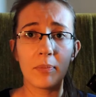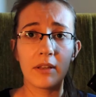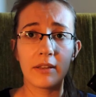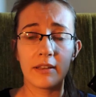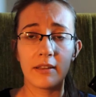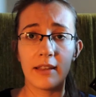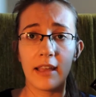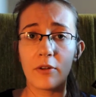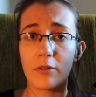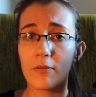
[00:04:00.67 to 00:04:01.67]
people that
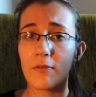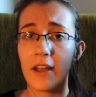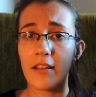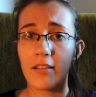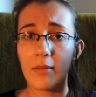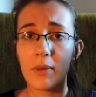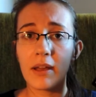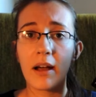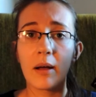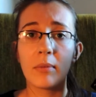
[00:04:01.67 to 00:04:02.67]
they confess
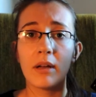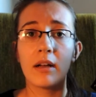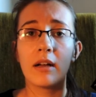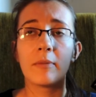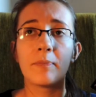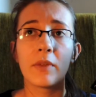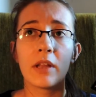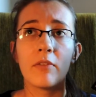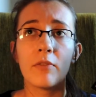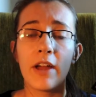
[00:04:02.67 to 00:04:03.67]
become
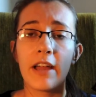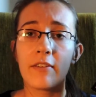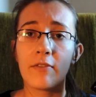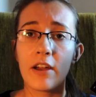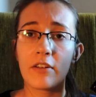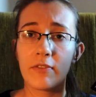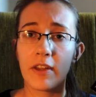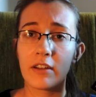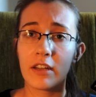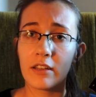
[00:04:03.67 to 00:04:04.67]
very,
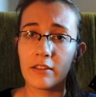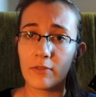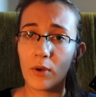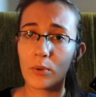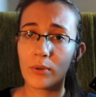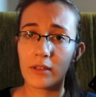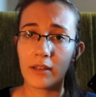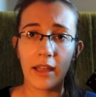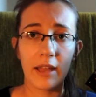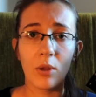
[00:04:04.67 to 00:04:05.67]
very
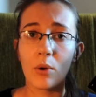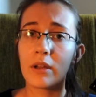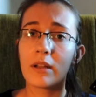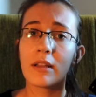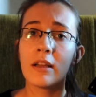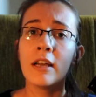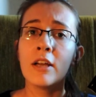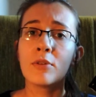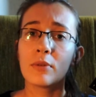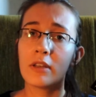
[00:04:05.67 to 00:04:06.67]
devoted and loyal
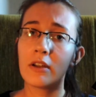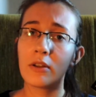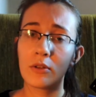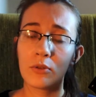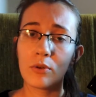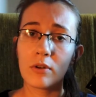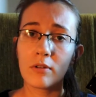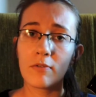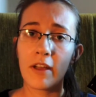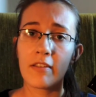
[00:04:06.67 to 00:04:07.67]
to the
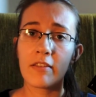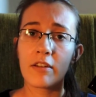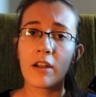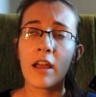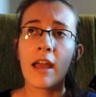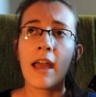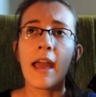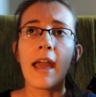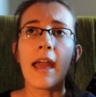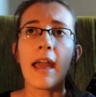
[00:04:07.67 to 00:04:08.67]
confessor,
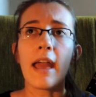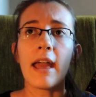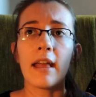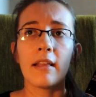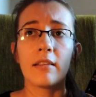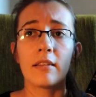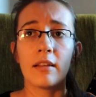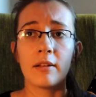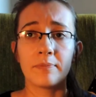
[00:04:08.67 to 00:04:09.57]
and